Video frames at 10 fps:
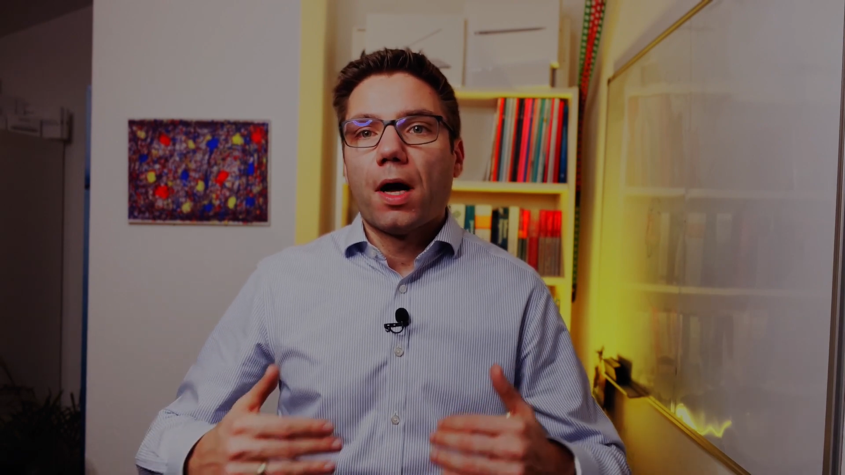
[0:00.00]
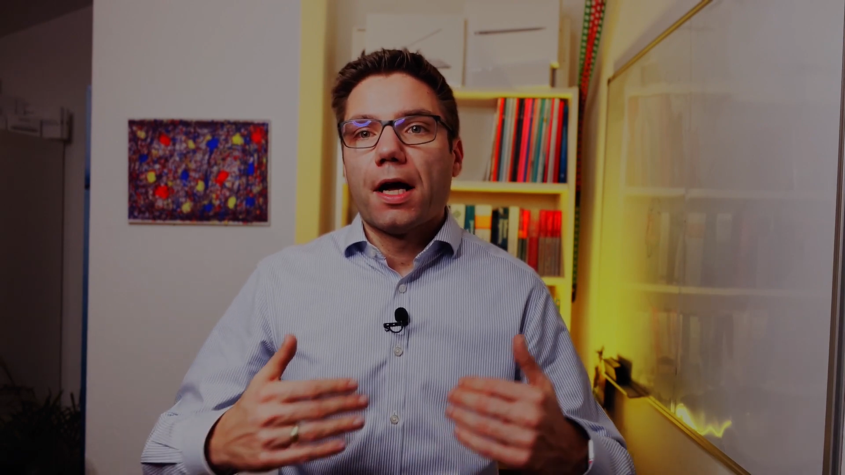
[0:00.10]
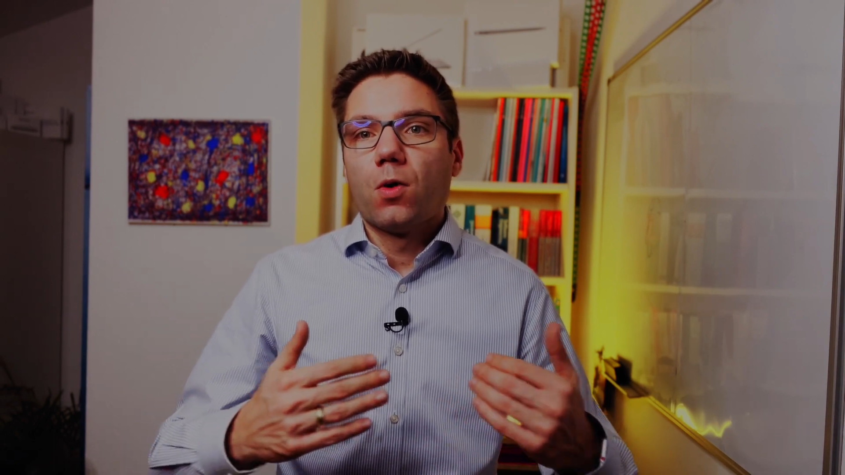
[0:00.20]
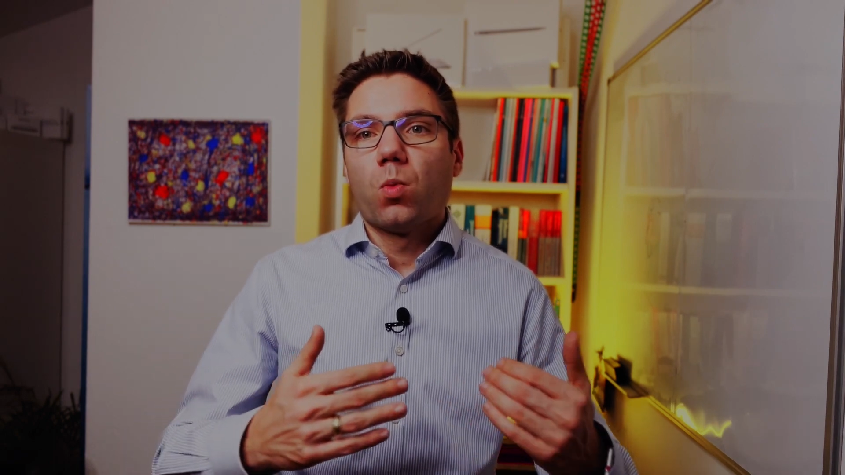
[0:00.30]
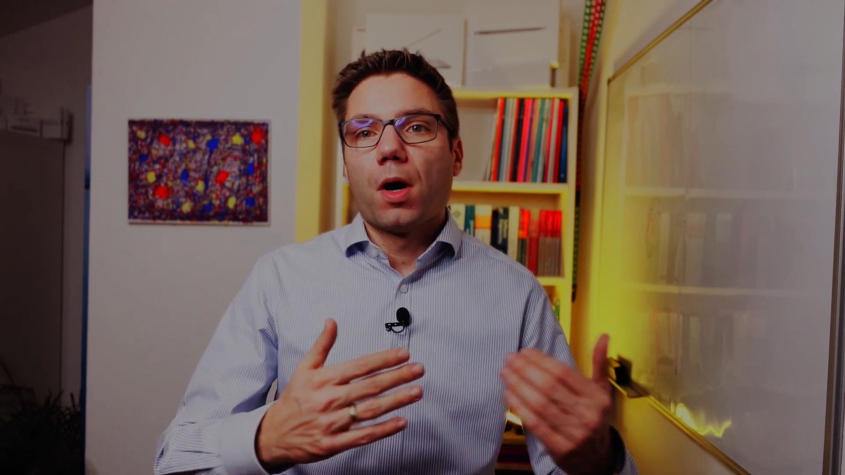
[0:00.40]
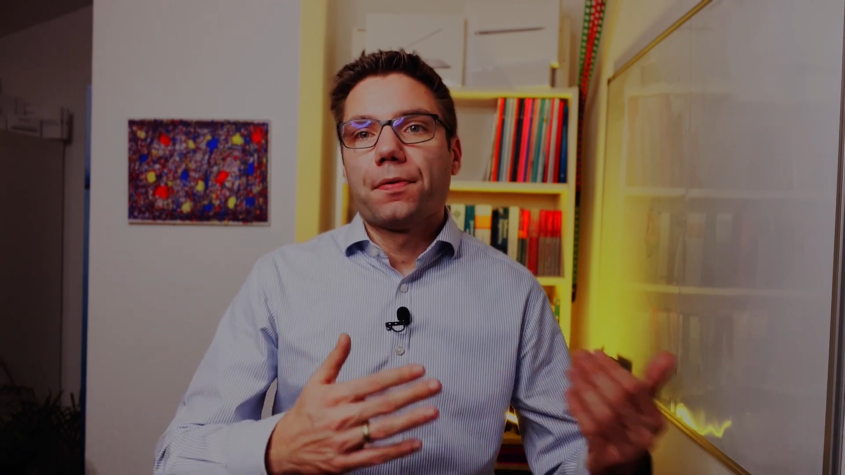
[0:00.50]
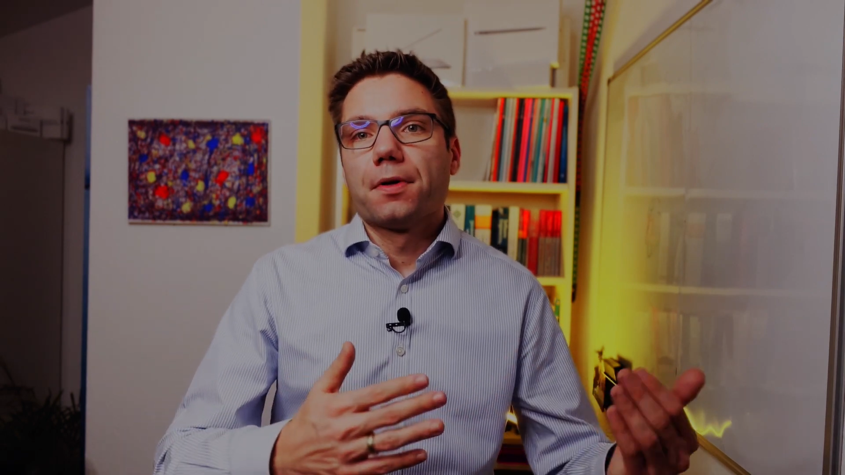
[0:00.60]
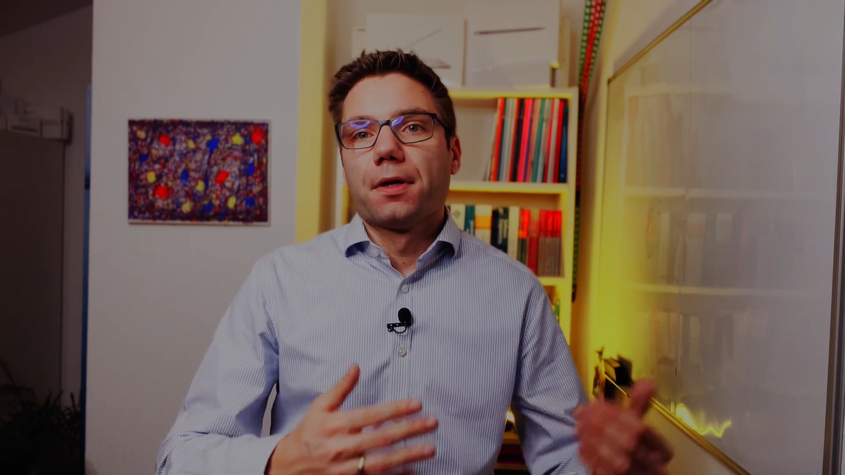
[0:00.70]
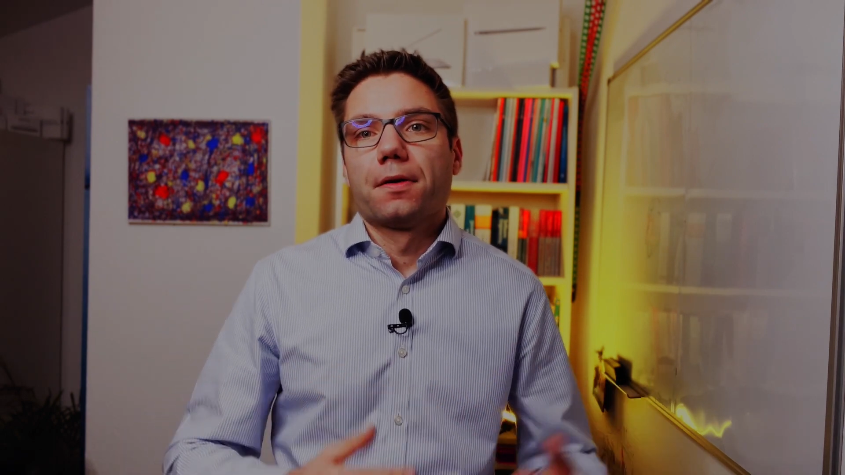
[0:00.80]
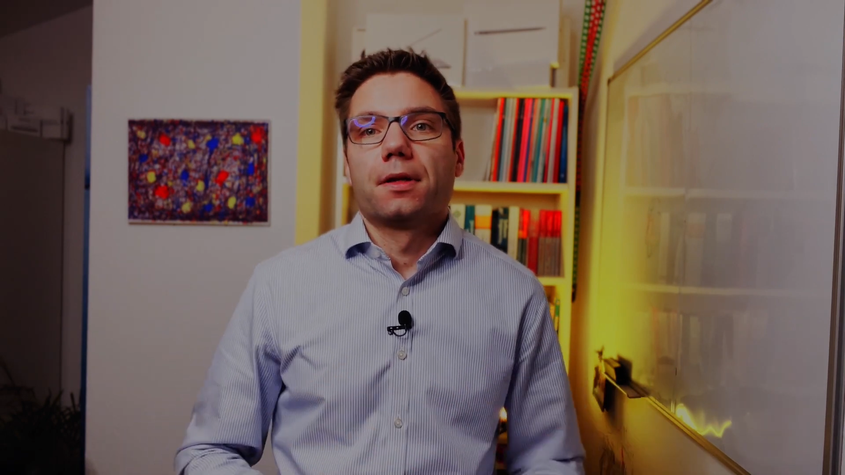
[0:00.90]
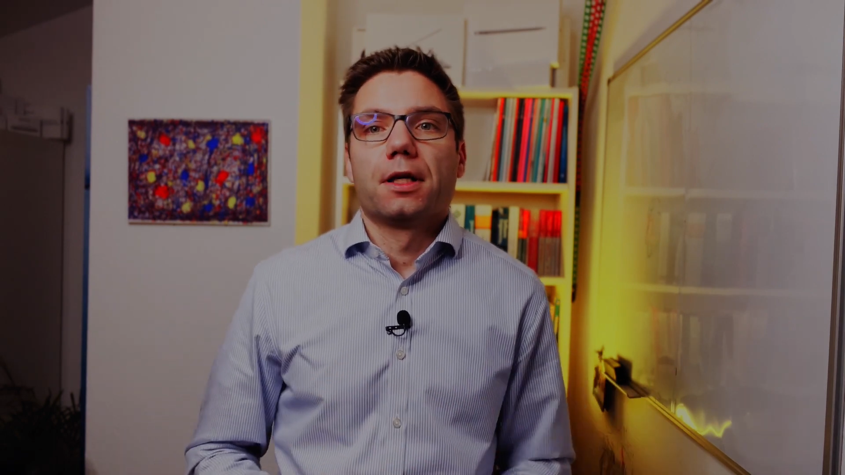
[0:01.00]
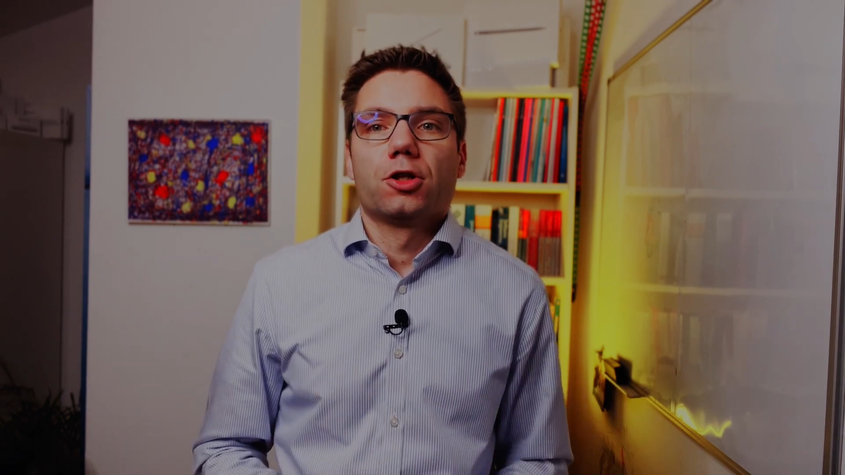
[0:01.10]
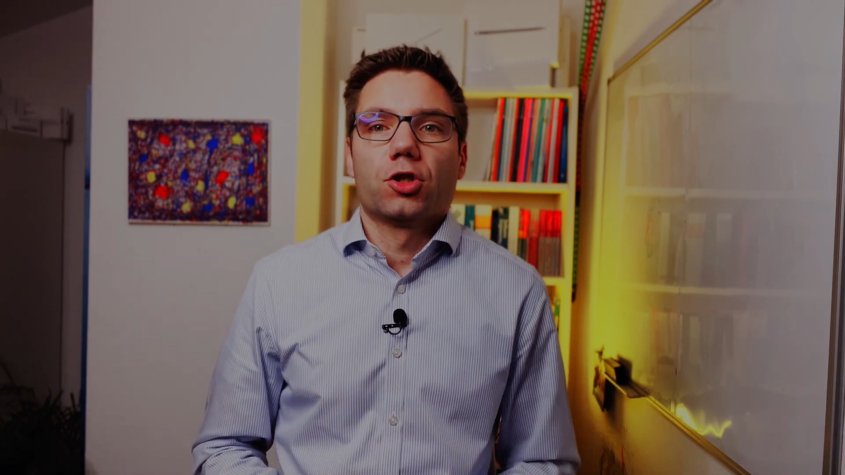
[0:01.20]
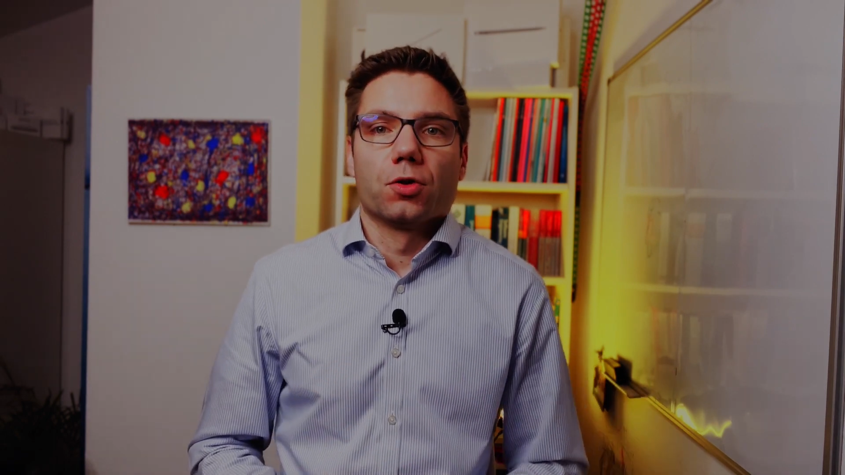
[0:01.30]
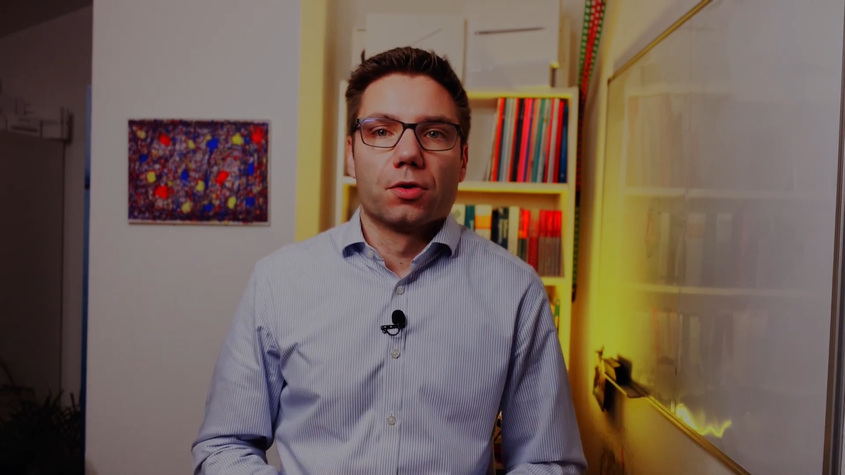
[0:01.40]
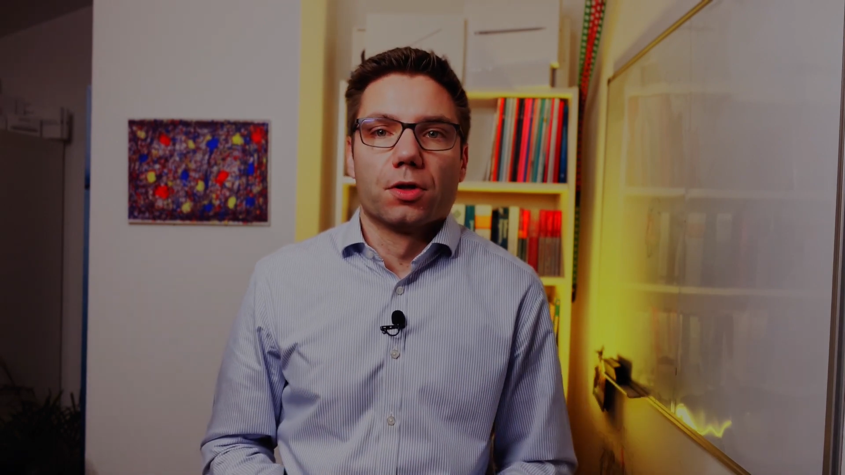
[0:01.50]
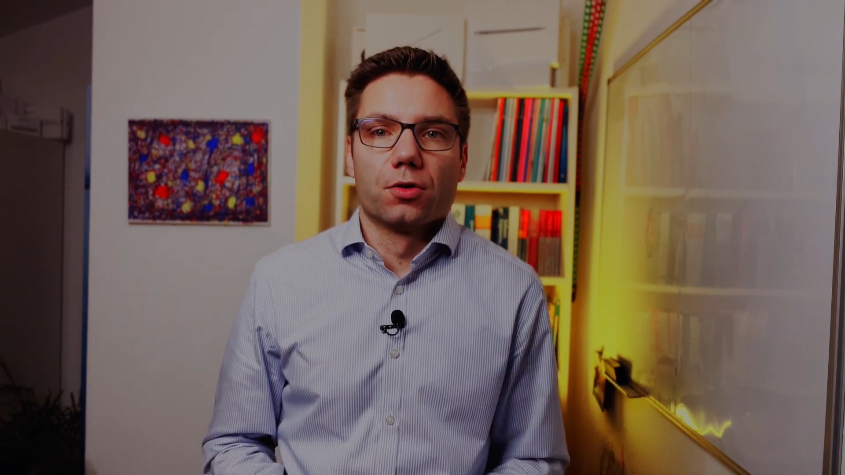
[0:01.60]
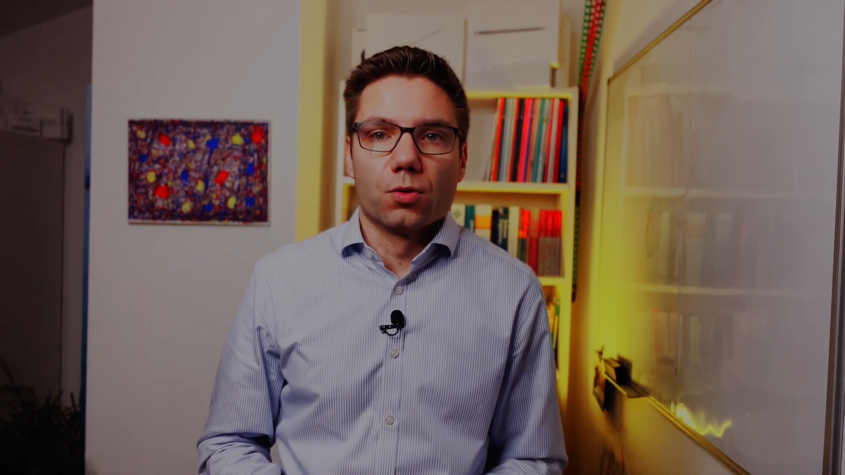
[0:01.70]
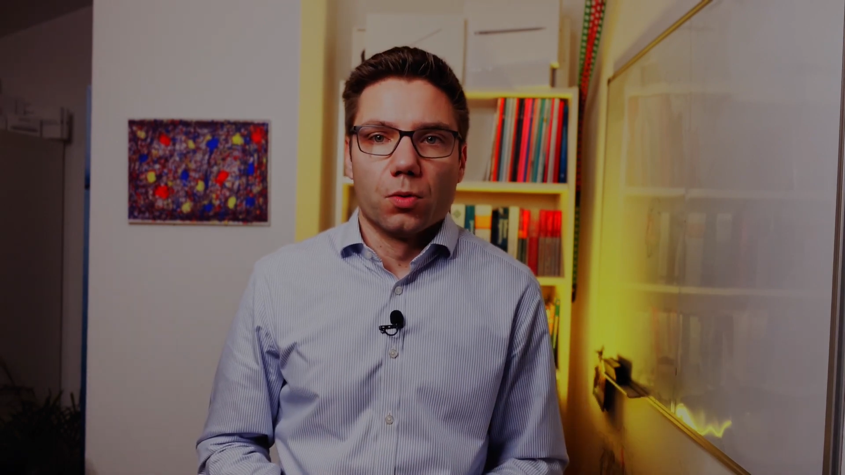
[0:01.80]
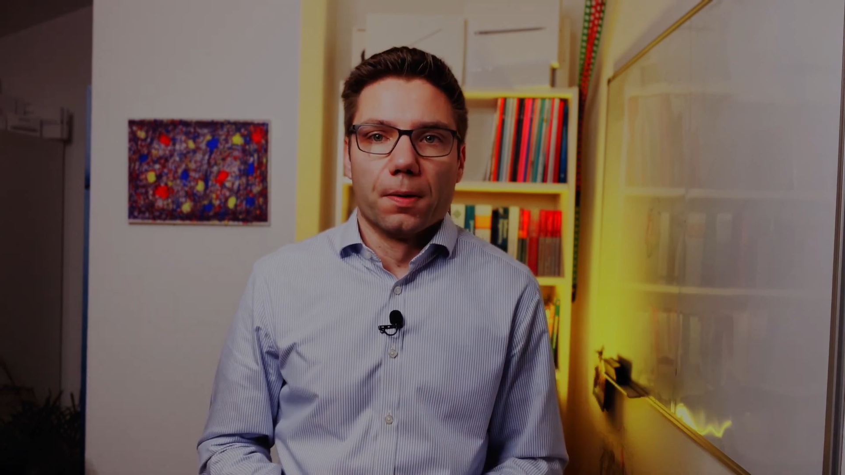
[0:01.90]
and what they should do?